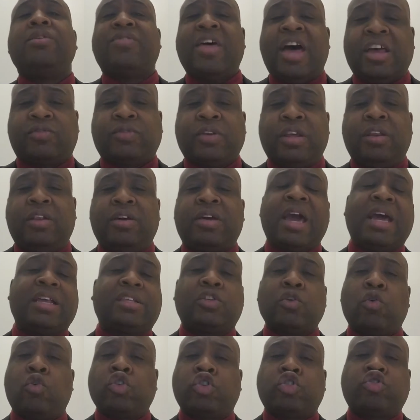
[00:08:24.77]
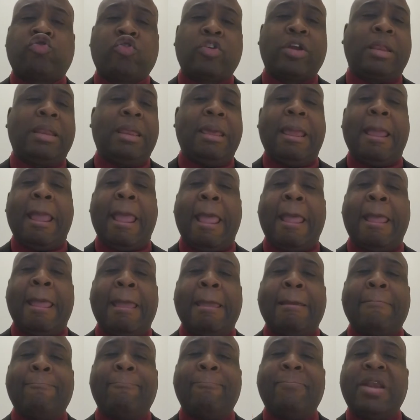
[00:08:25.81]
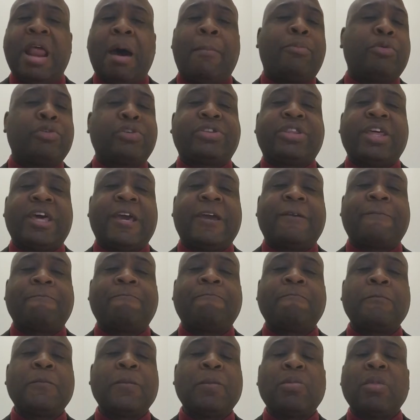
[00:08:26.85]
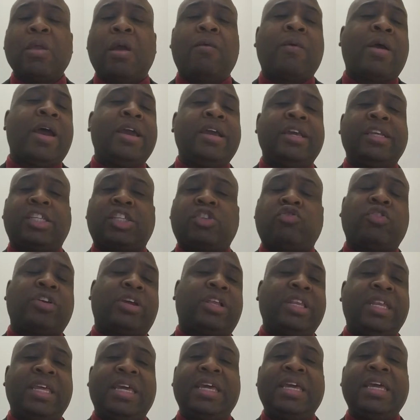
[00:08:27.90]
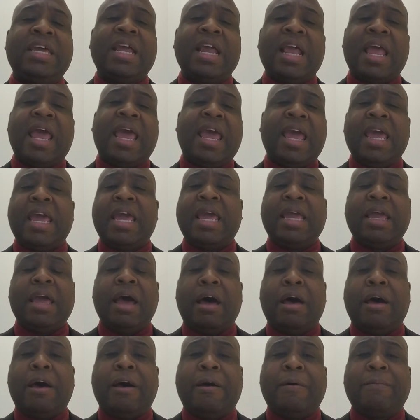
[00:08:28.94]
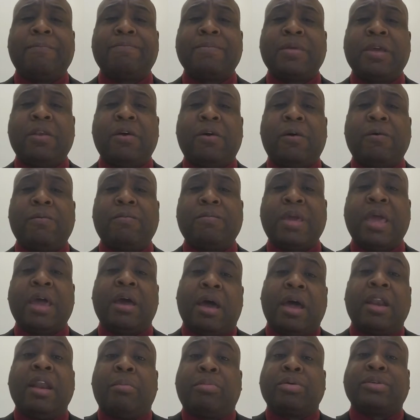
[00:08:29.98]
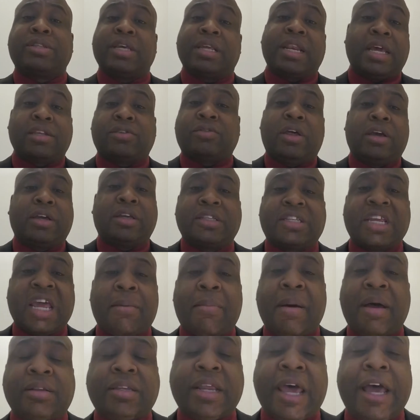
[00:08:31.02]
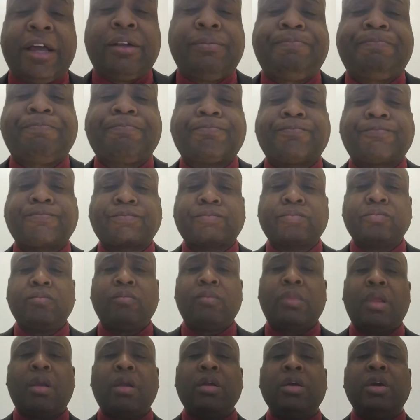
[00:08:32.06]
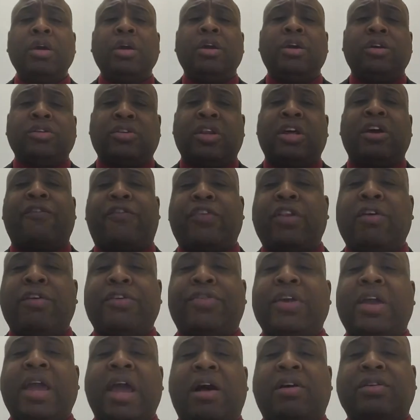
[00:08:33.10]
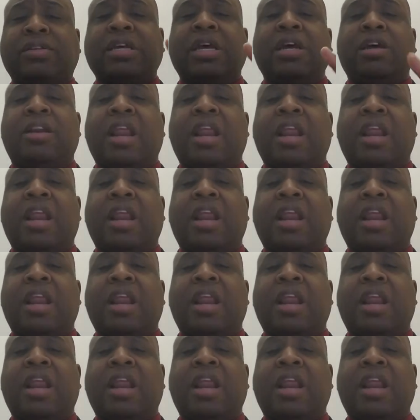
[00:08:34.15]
That's what they look at. So it's strictly a numbers thing, all right? It's strictly a numbers thing. That's what I can say about that. So they go for everything else.